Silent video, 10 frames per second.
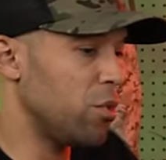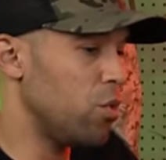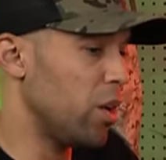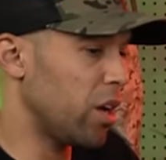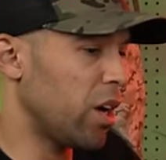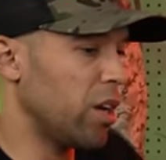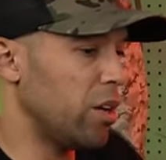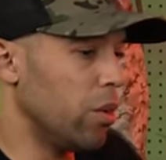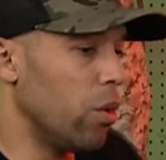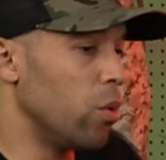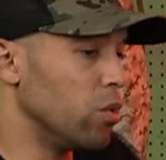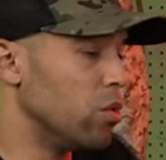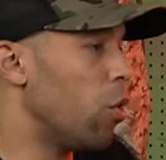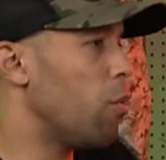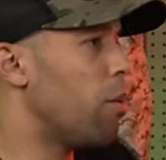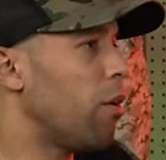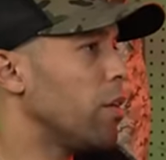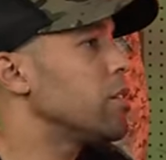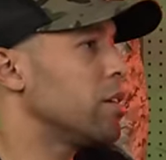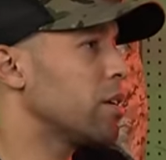too. It kind of knows no
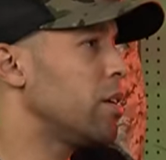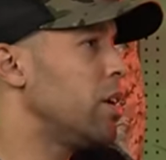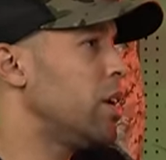politic